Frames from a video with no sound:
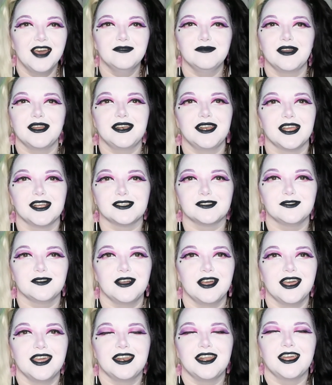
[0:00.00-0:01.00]
My next
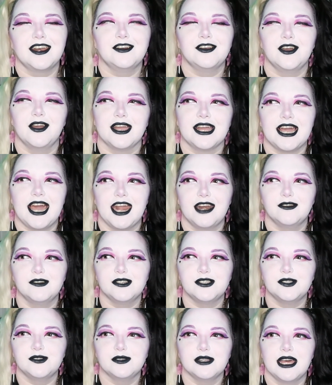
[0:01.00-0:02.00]
one, I don't know, I kind of
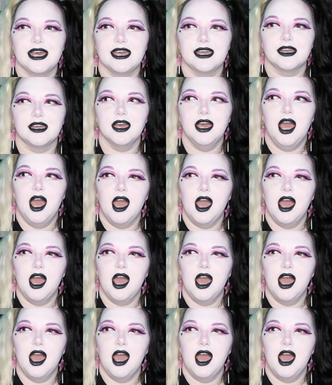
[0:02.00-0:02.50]
want to do like